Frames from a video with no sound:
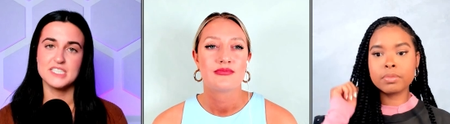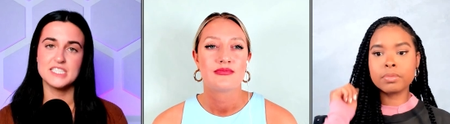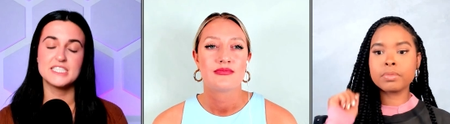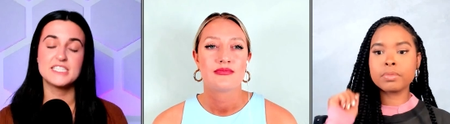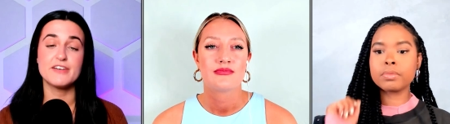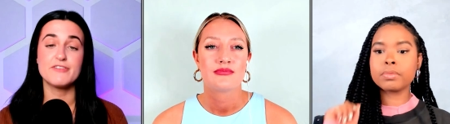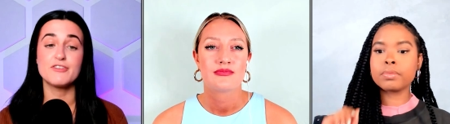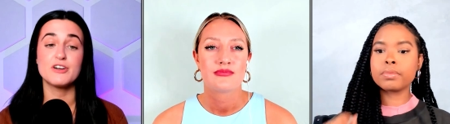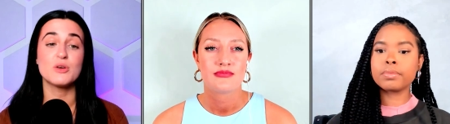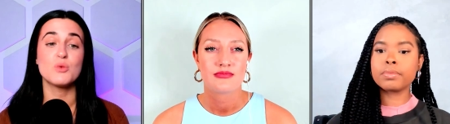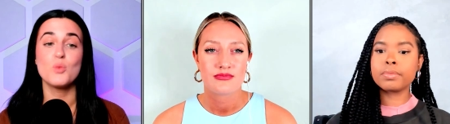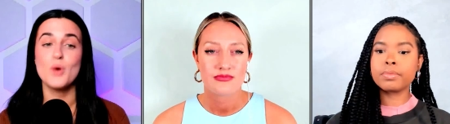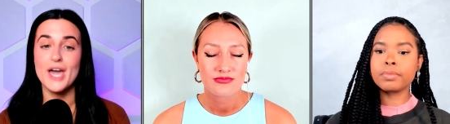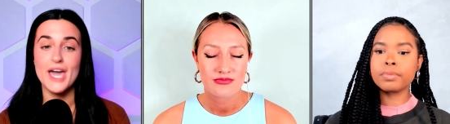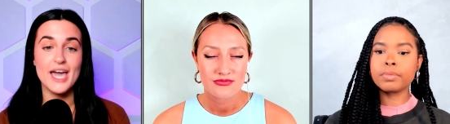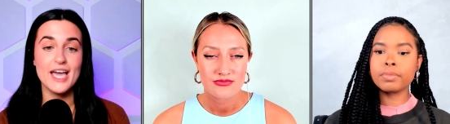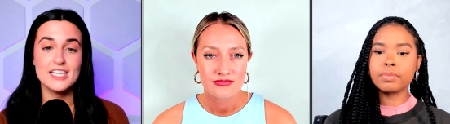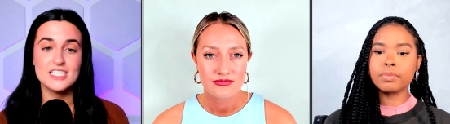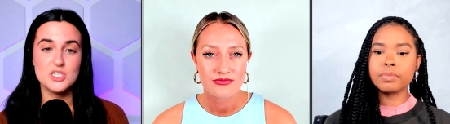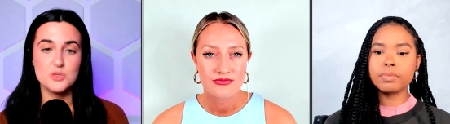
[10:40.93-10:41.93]
Speaker 1: different
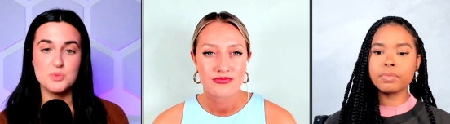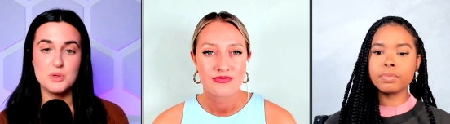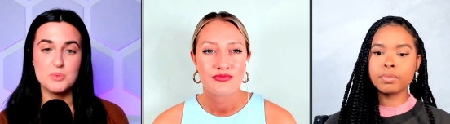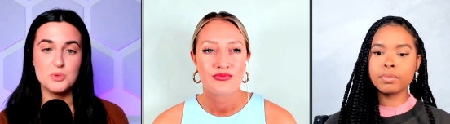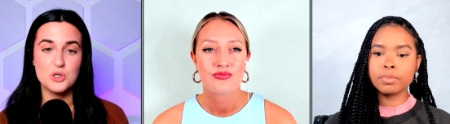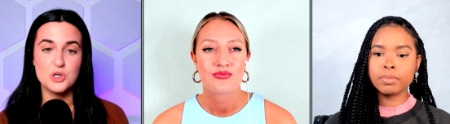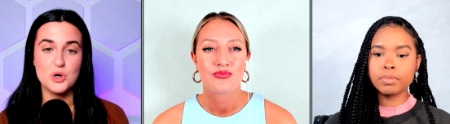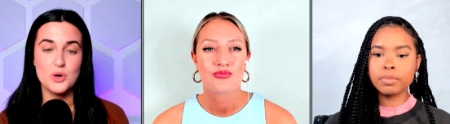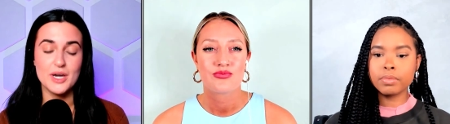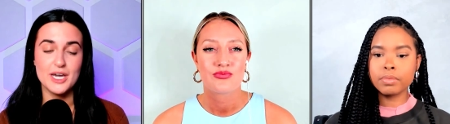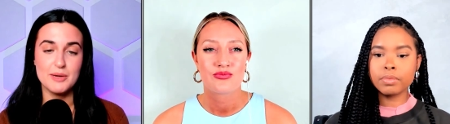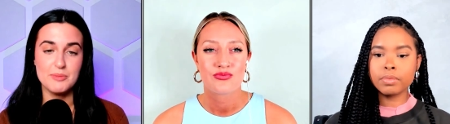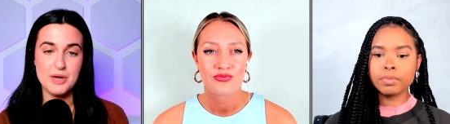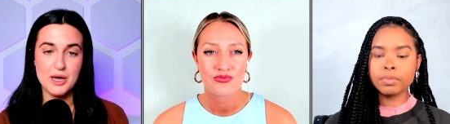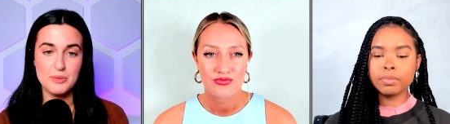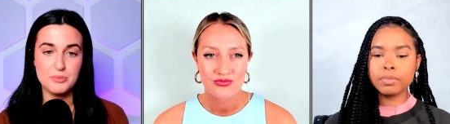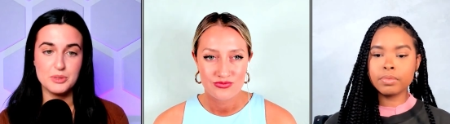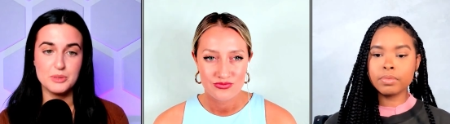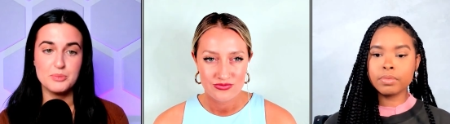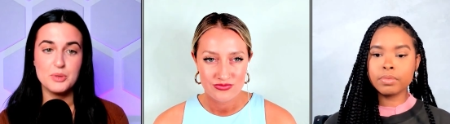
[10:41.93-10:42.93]
ways of people going
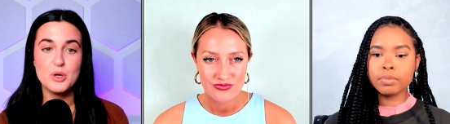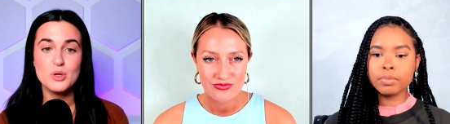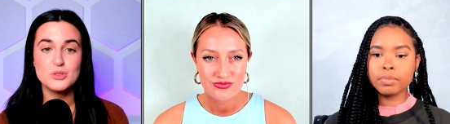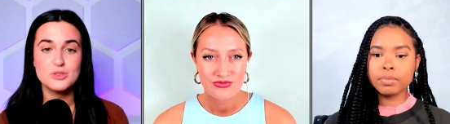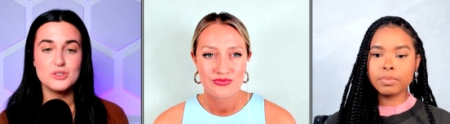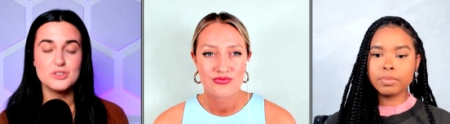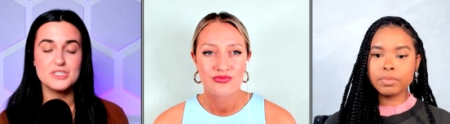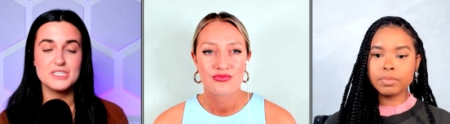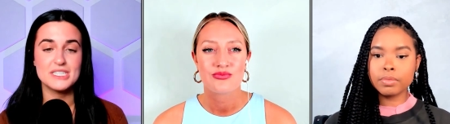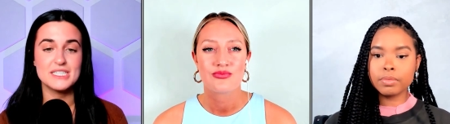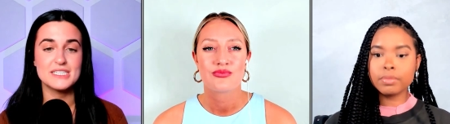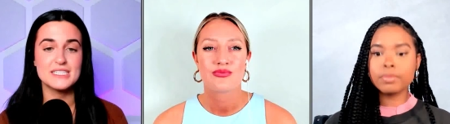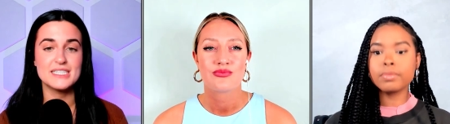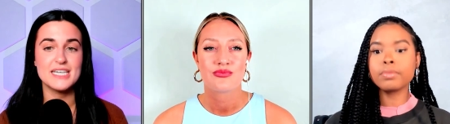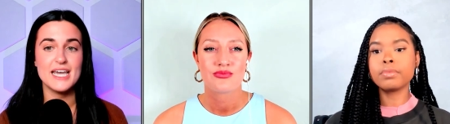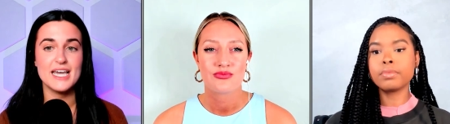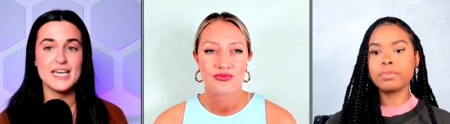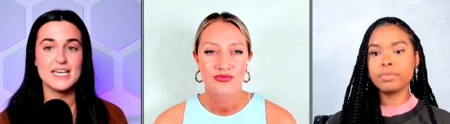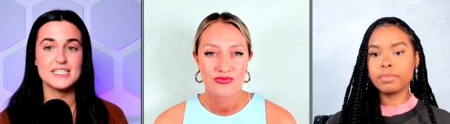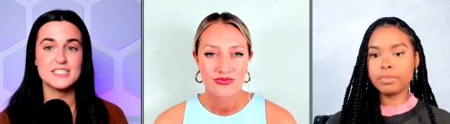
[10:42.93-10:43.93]
about proposals these
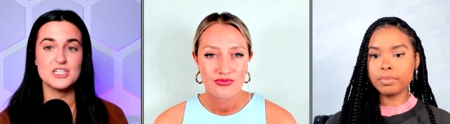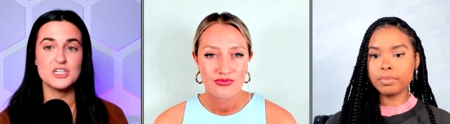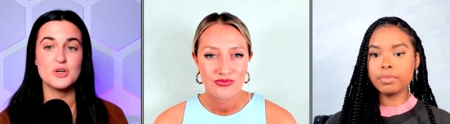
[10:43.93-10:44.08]
days.